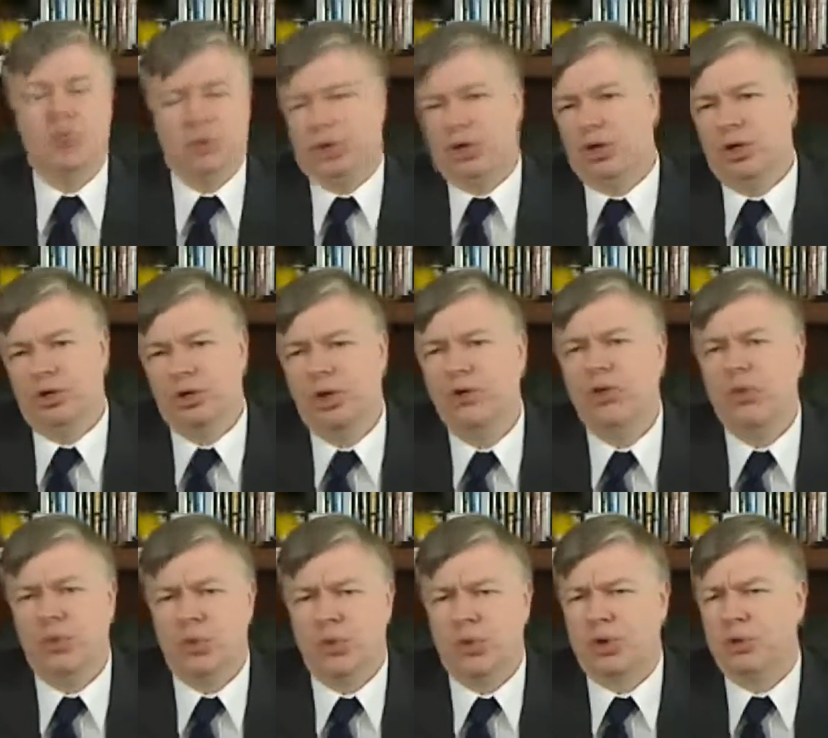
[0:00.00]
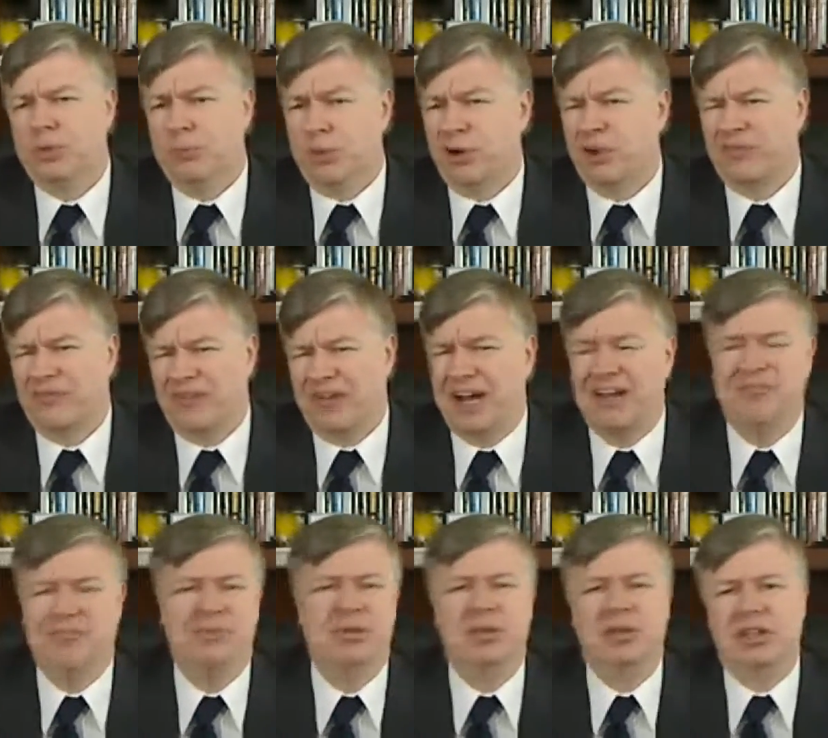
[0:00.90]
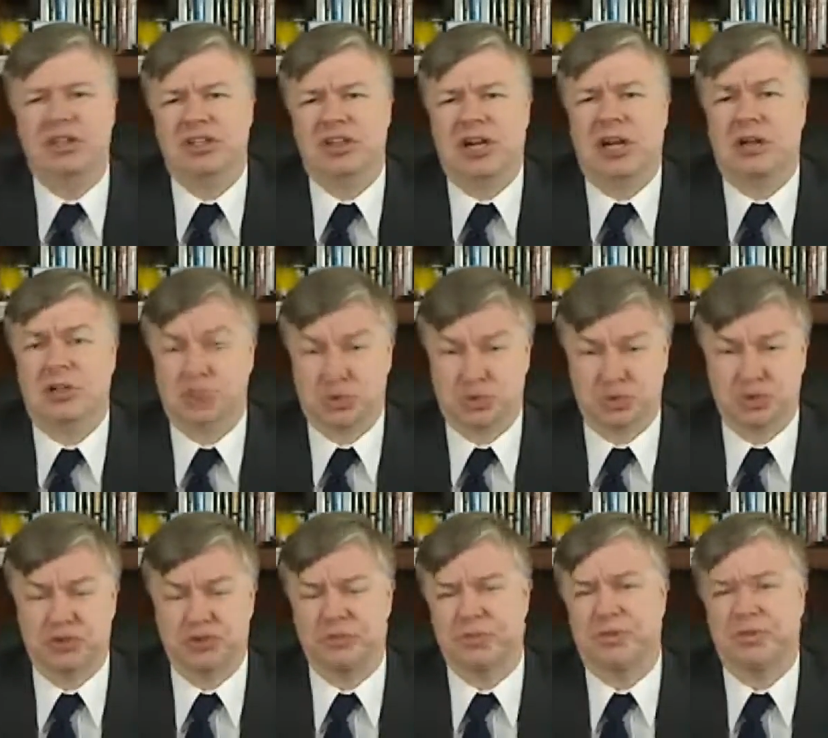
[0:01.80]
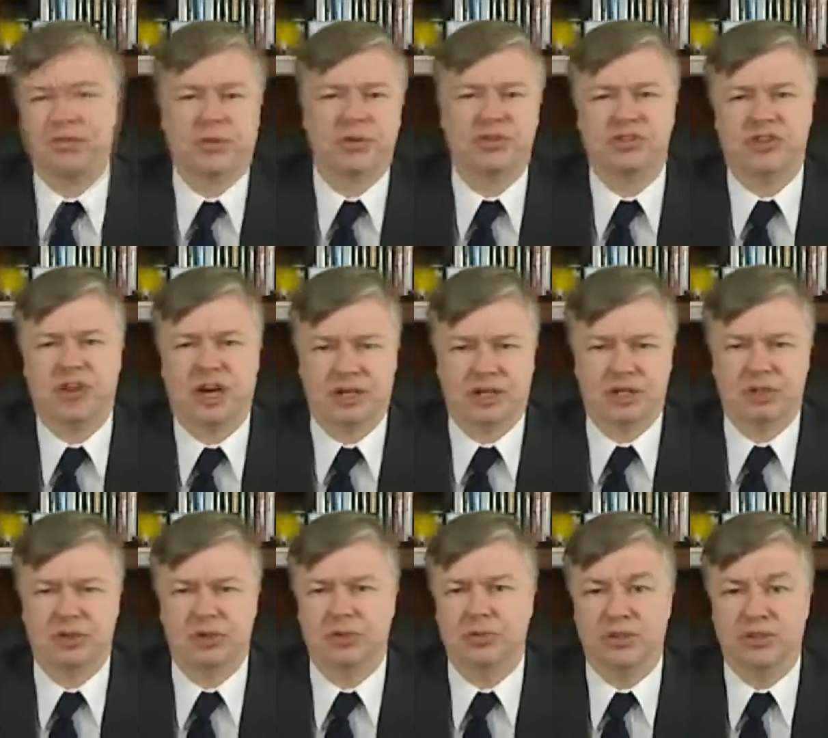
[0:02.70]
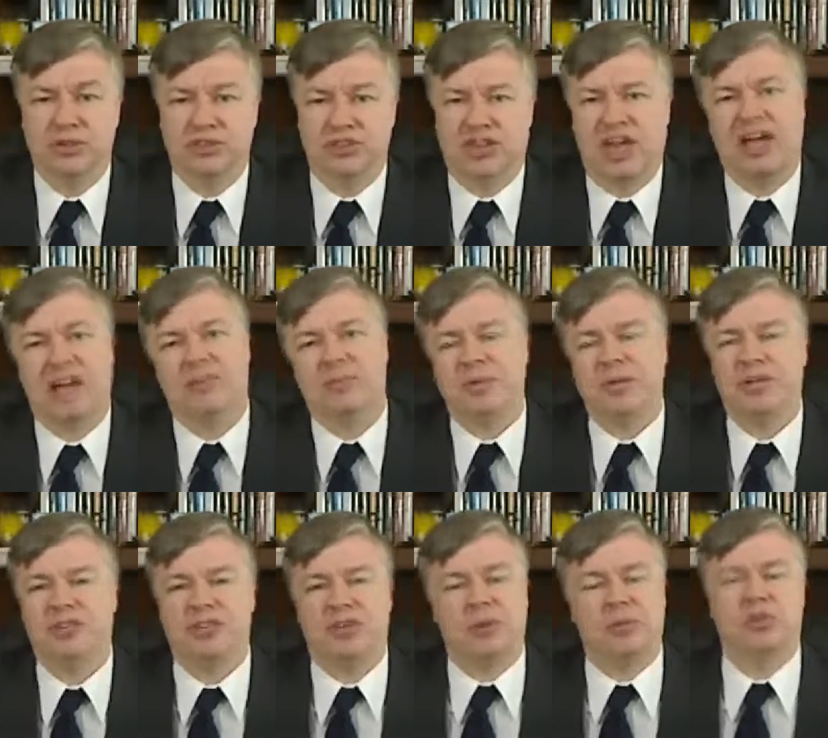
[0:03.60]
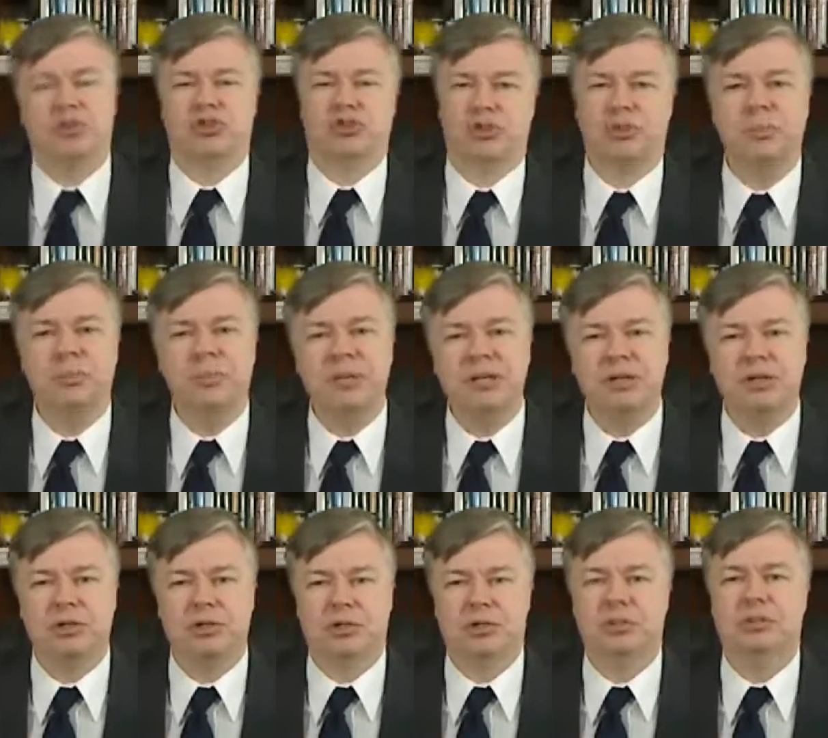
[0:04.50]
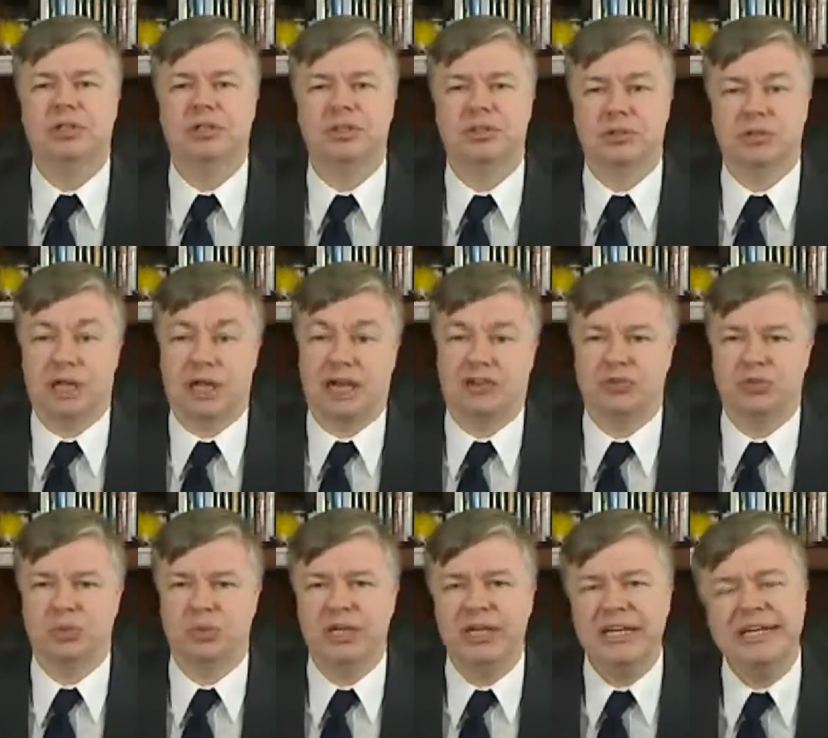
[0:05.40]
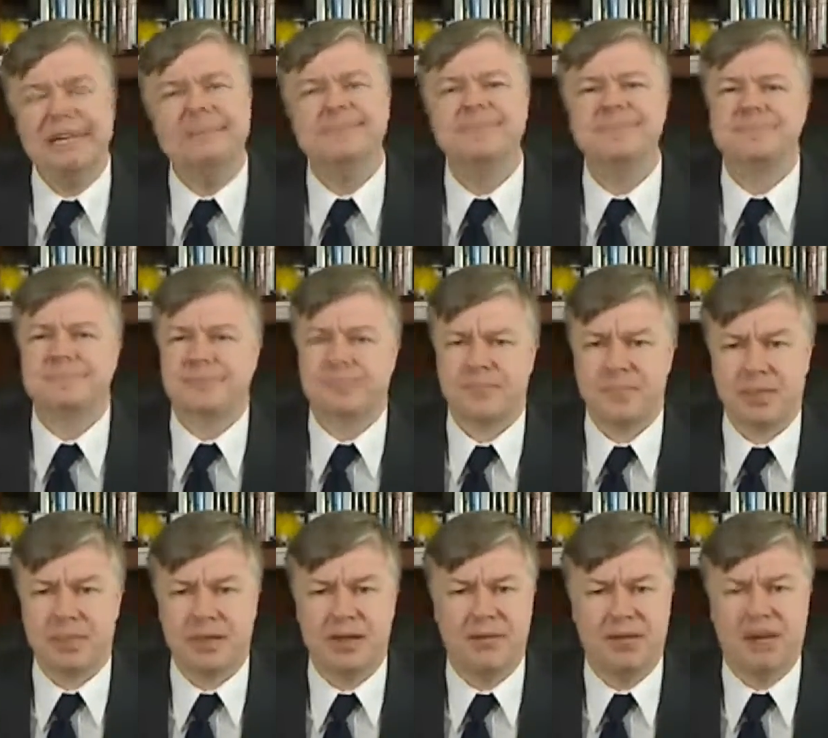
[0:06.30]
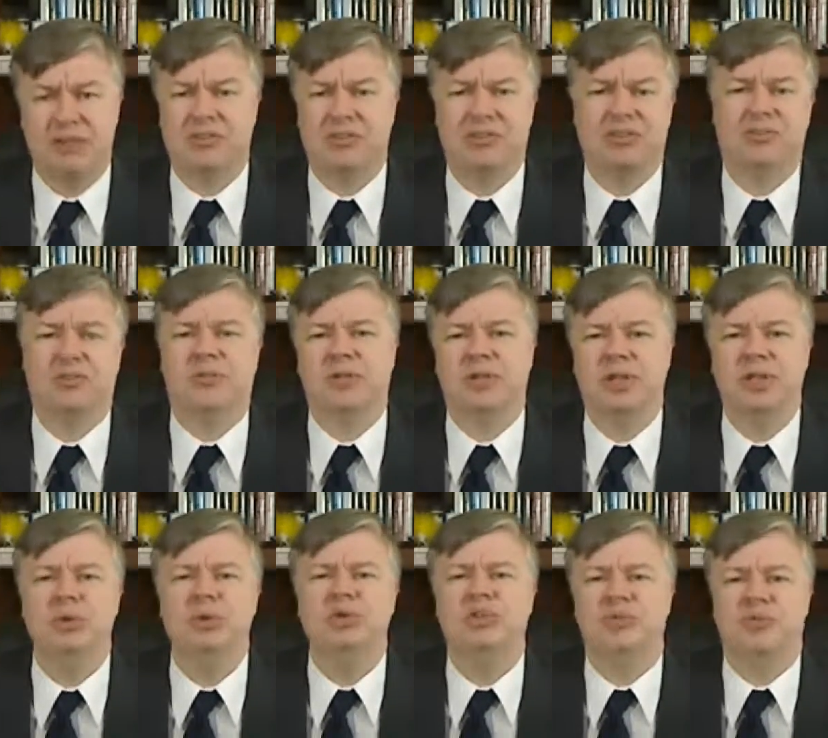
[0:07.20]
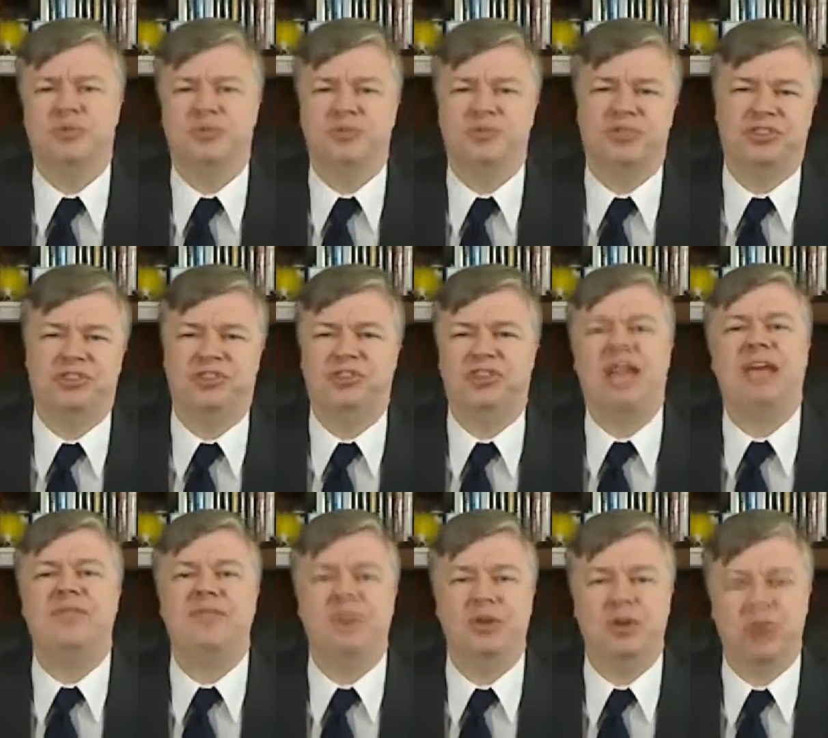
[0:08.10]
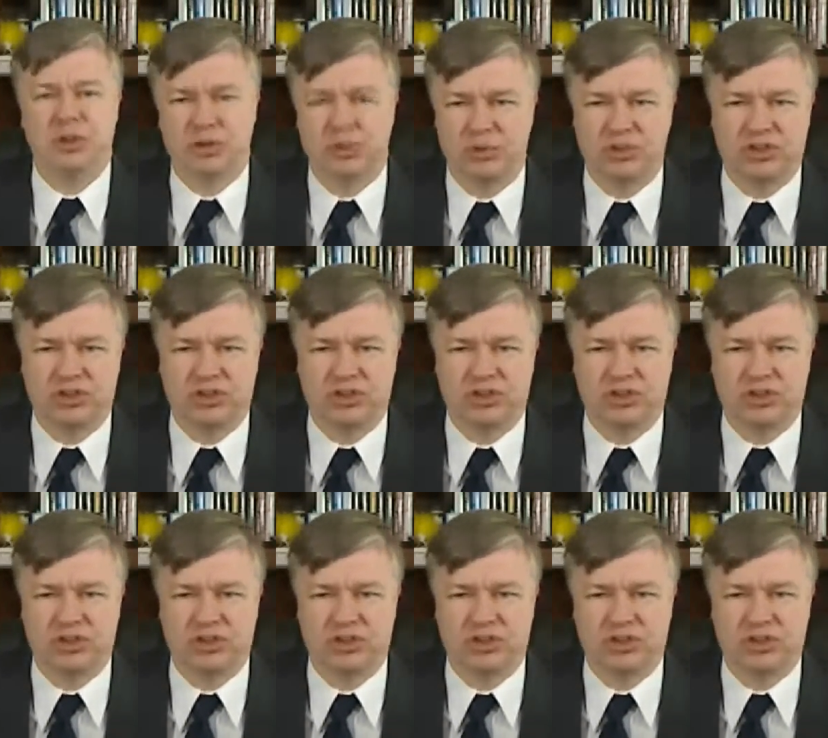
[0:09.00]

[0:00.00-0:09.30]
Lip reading: We all know that Warren bought $5 billion worth of preferred stock in Goldman Sachs because that was trumpeted earlier last week about this huge savior